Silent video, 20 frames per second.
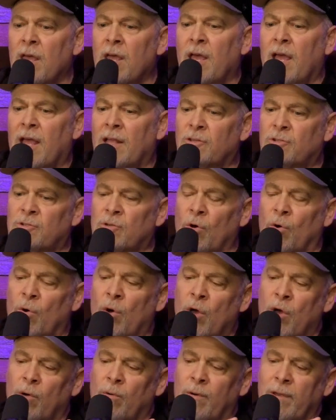Yeah. And so
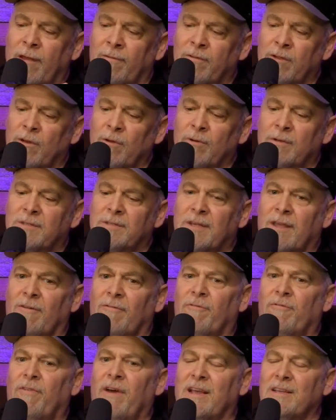what you have to do is
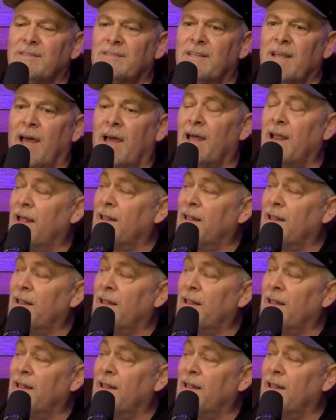confess that.